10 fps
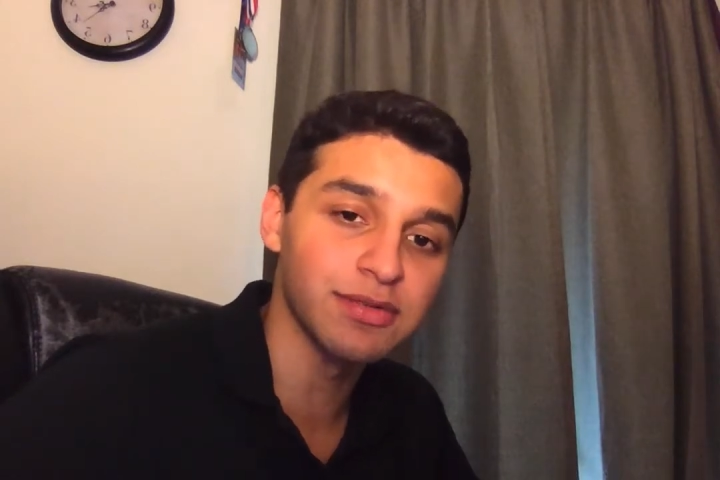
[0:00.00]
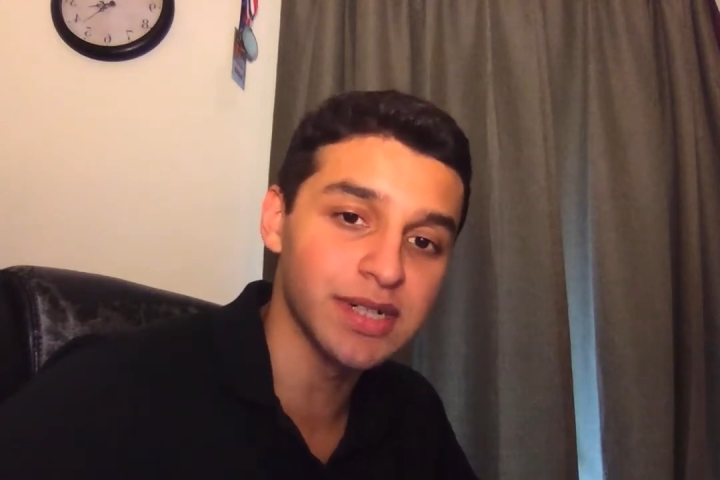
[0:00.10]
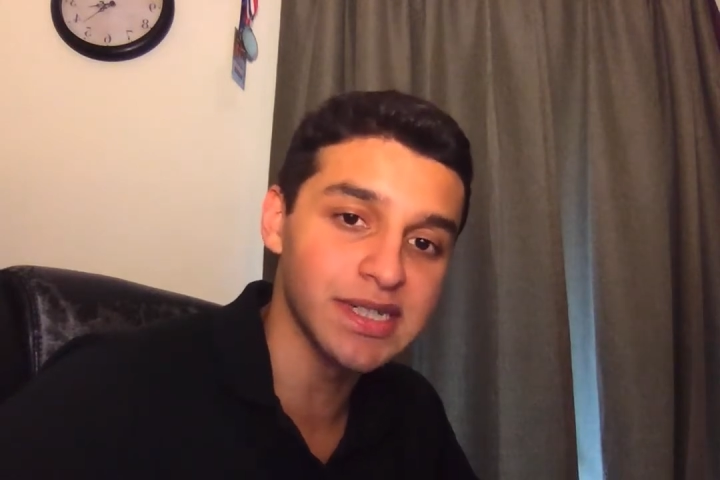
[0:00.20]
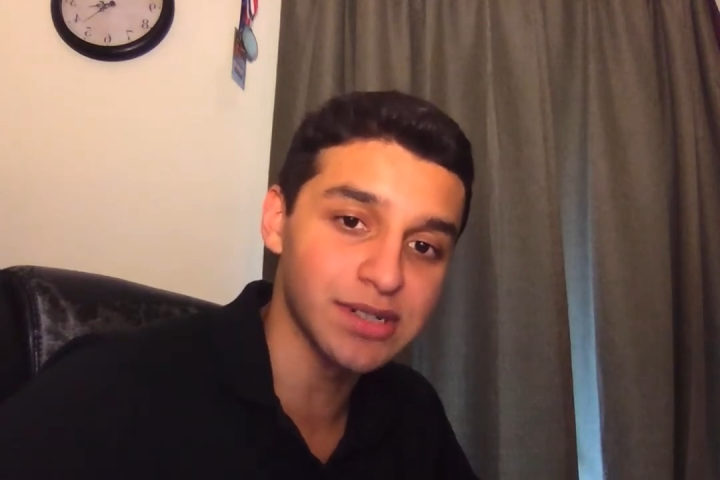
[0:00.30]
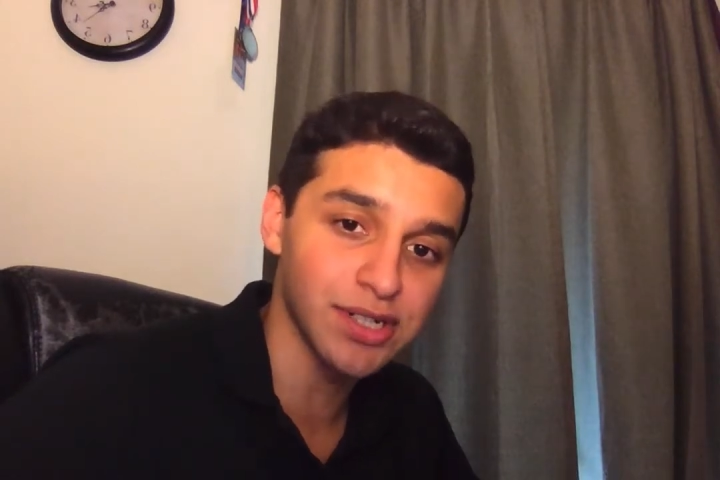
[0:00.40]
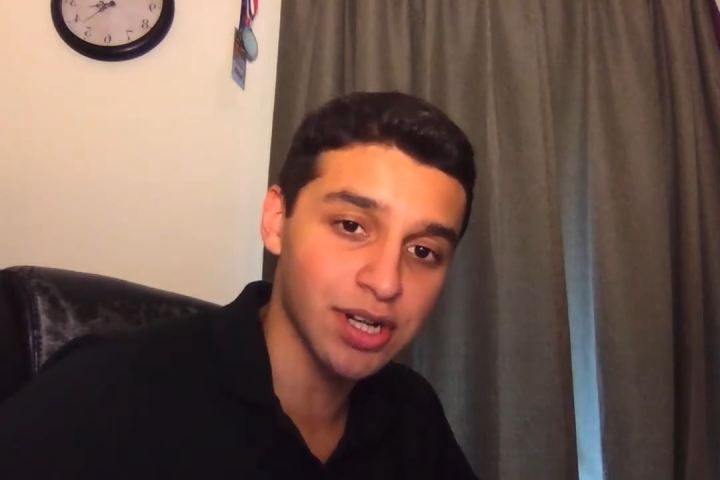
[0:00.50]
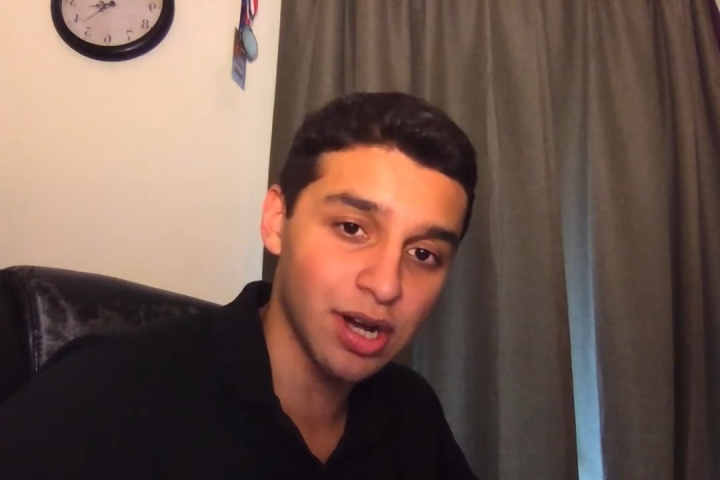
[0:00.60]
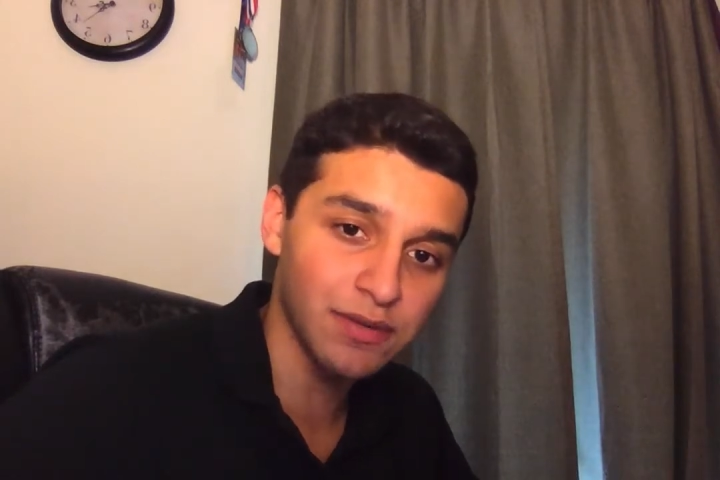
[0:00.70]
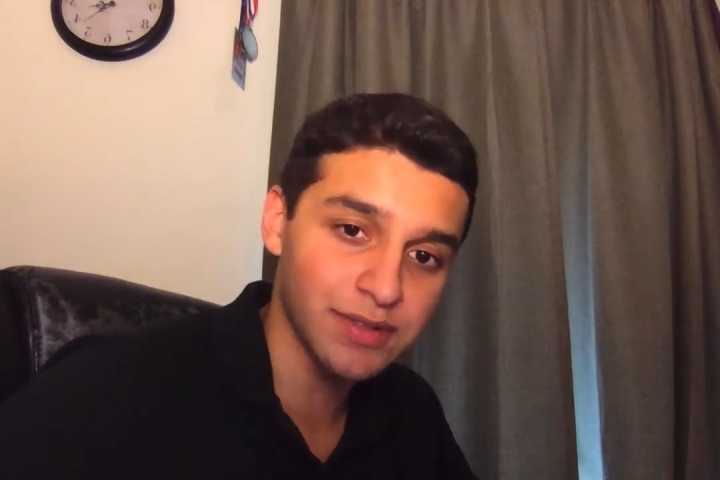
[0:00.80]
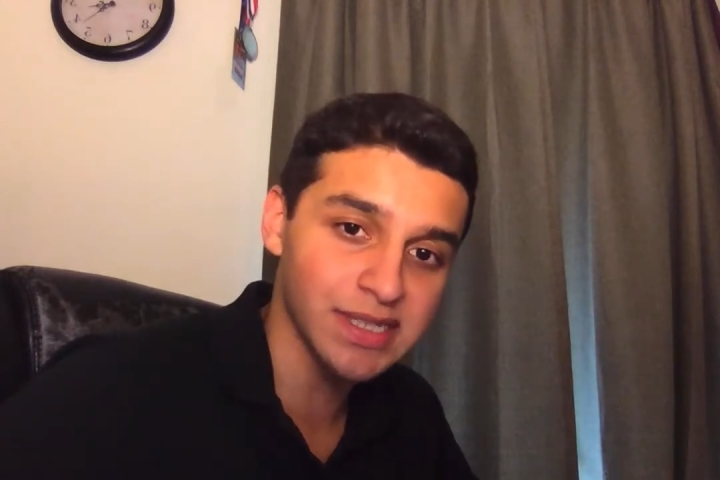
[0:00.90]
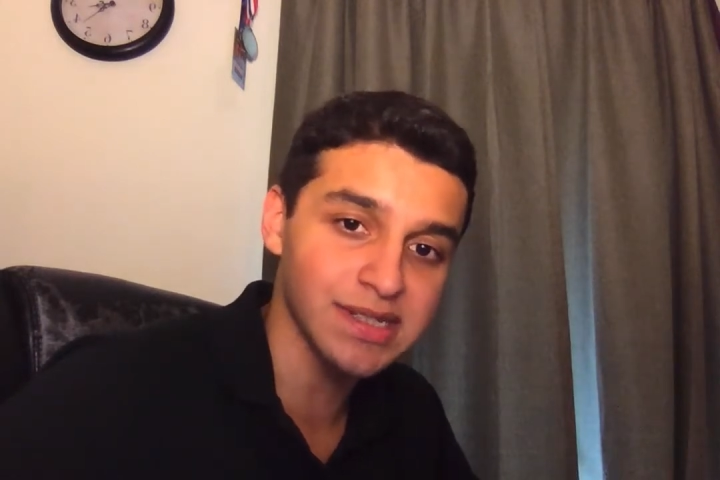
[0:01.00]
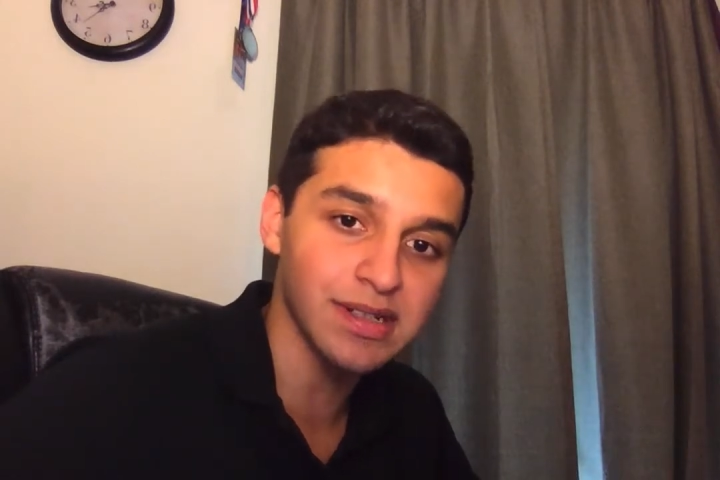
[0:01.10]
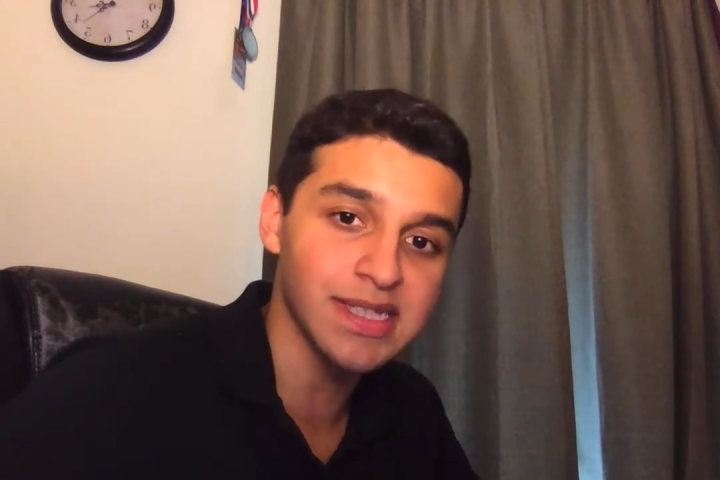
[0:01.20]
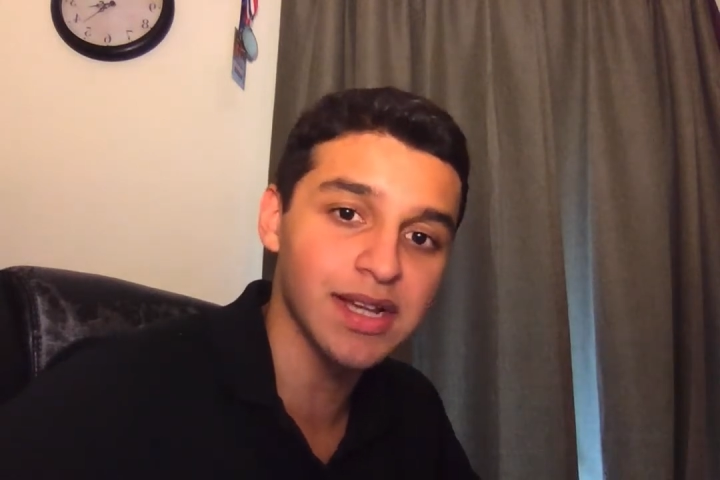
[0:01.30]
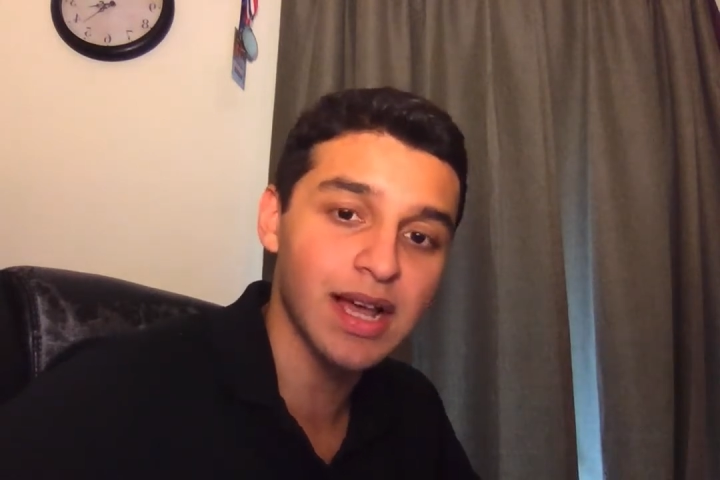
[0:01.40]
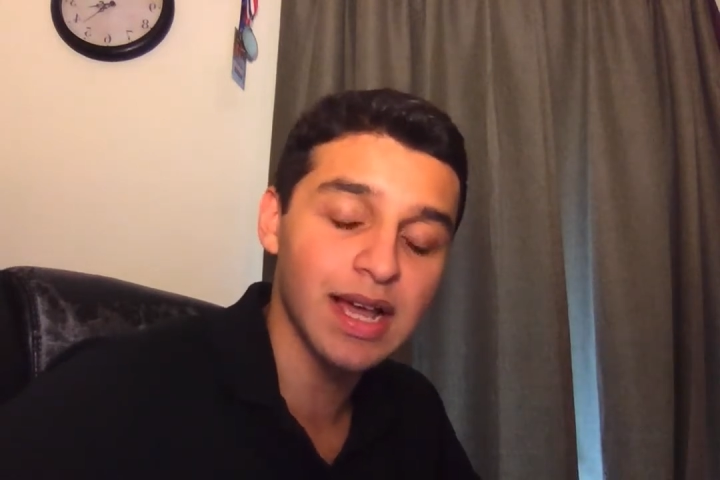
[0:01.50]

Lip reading: research conferences